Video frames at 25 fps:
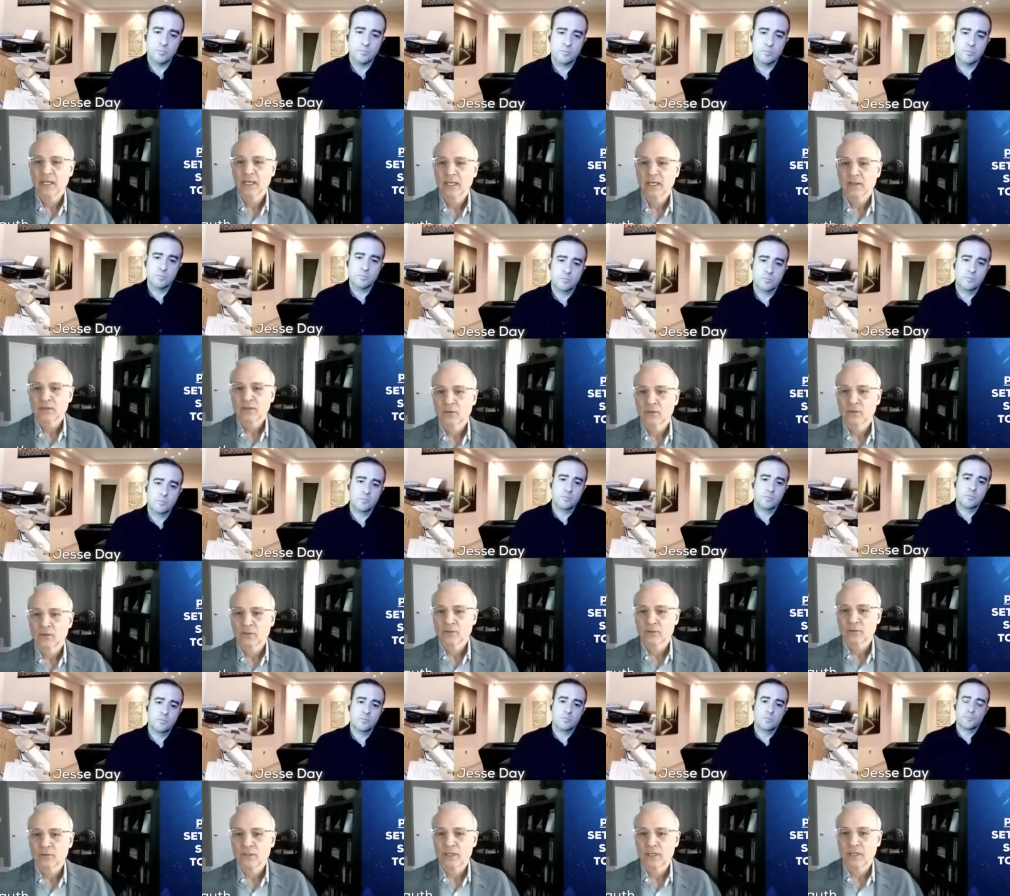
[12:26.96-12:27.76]
Speaker 1: there
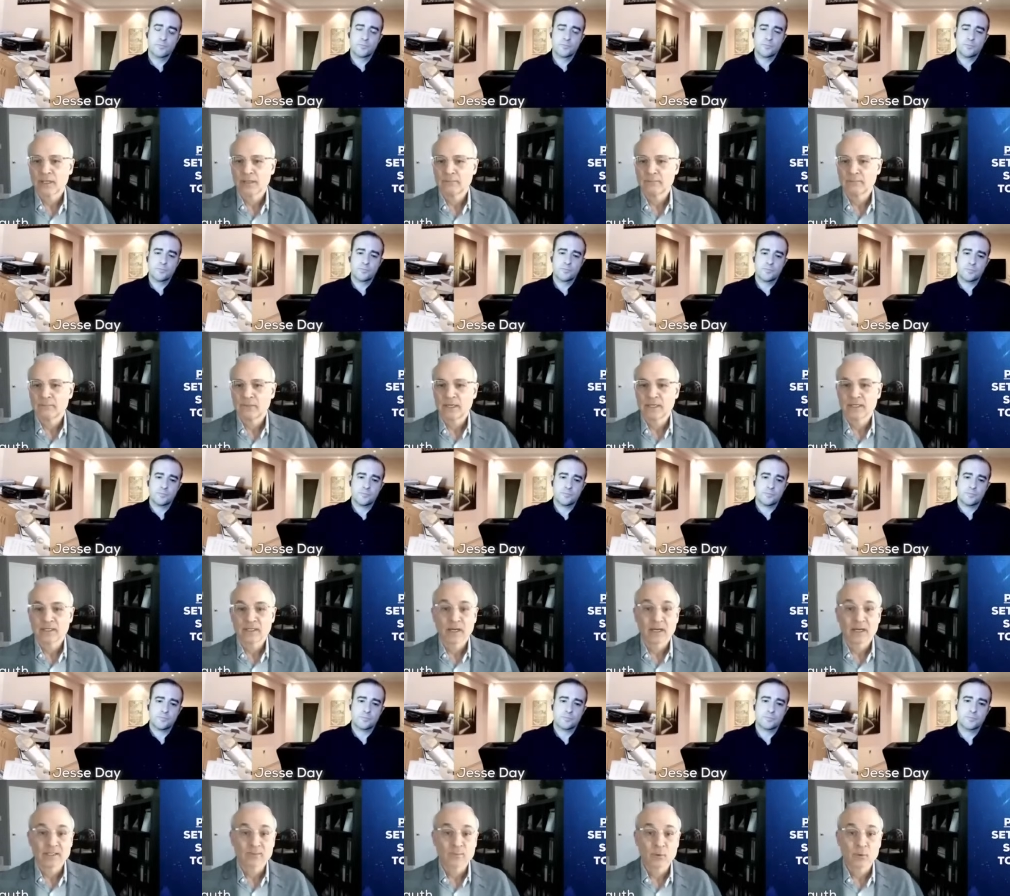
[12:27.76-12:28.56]
I
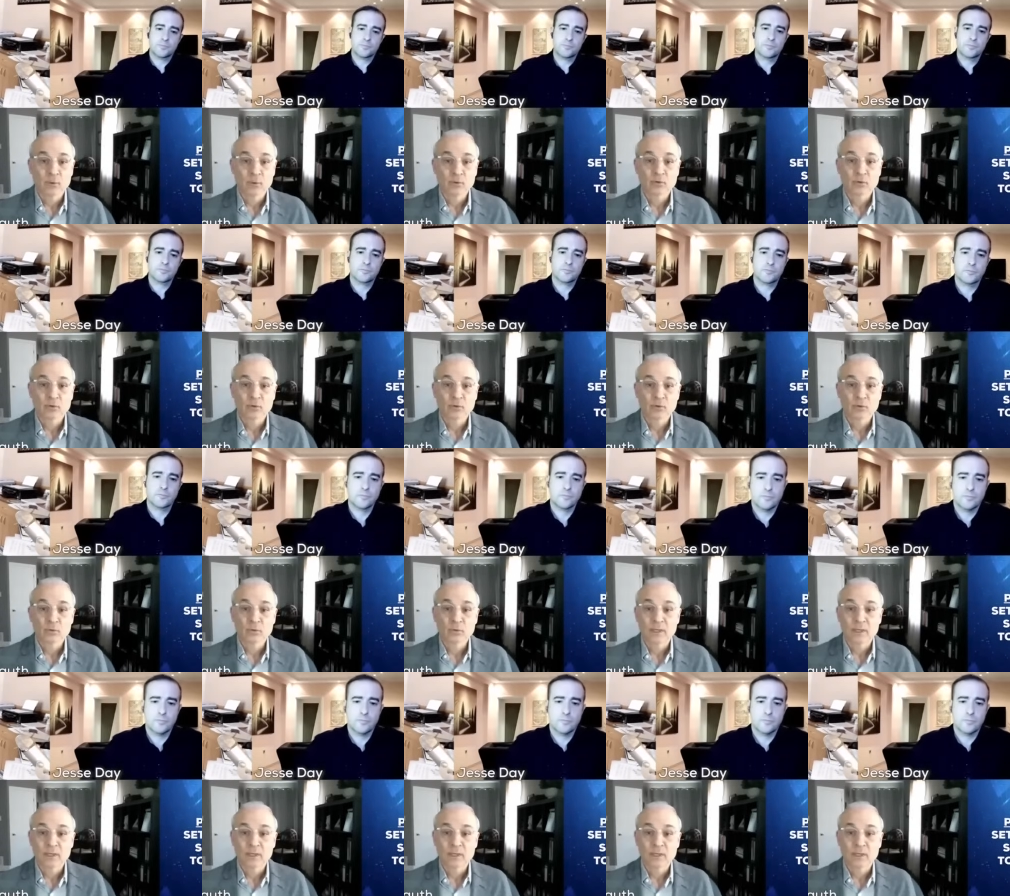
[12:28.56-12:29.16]
spoke to